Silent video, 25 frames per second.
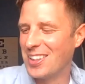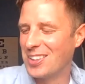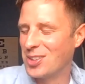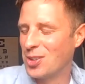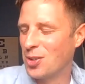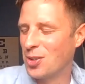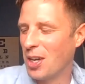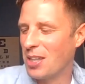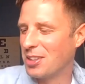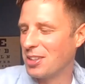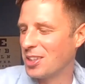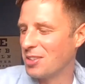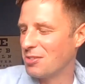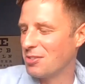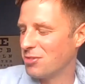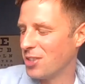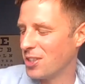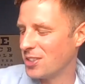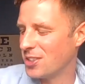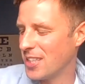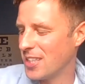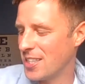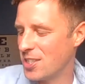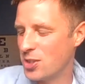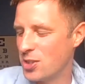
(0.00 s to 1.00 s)
quite
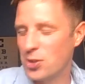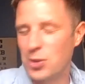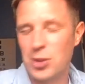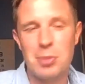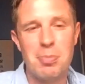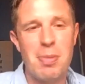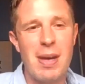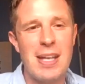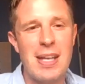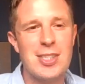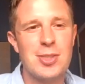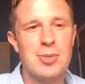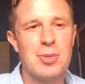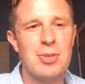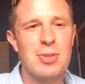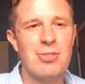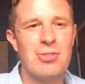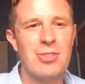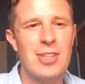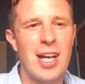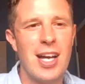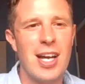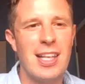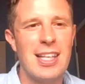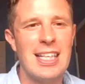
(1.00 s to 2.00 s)
confrontational debates with
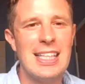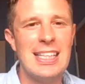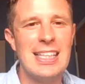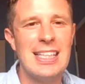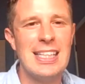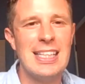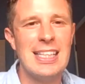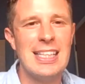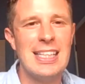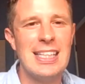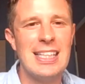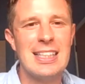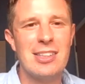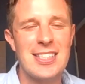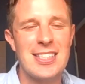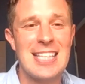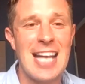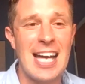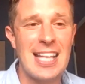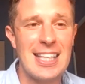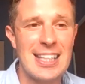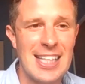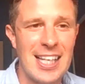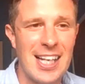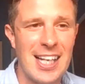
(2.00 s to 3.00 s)
legal
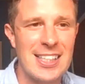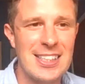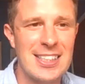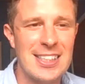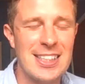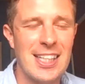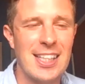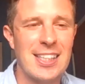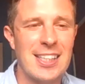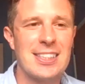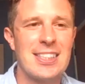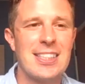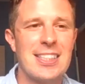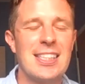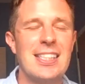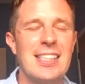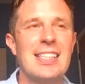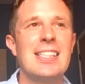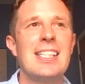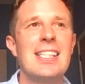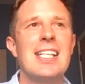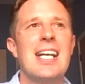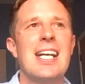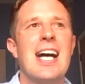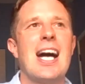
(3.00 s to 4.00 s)
advisors at the
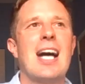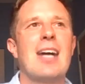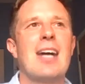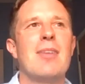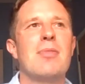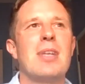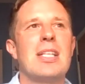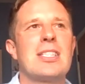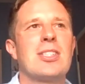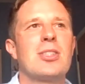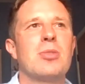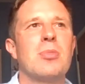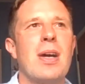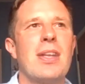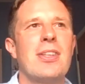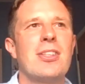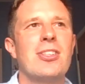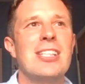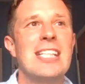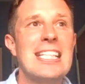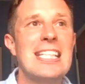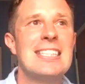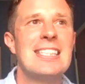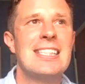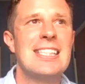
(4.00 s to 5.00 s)
ICRC as to
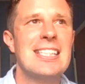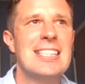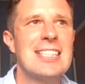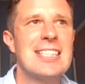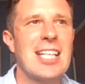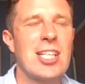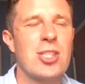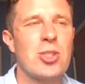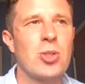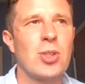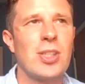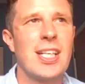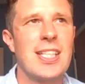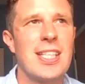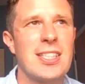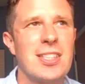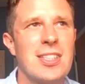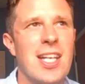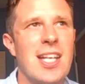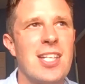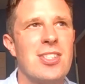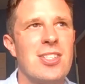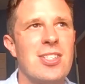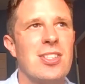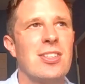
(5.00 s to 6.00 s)
whether it is an international
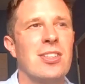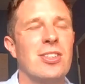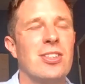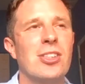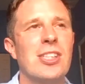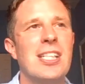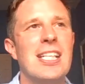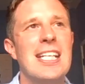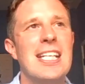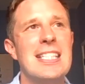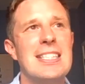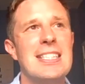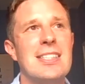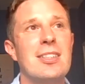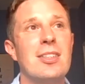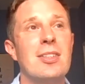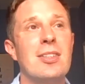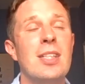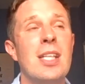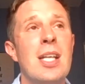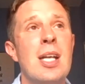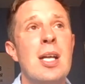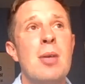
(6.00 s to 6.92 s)
organization or it isn't.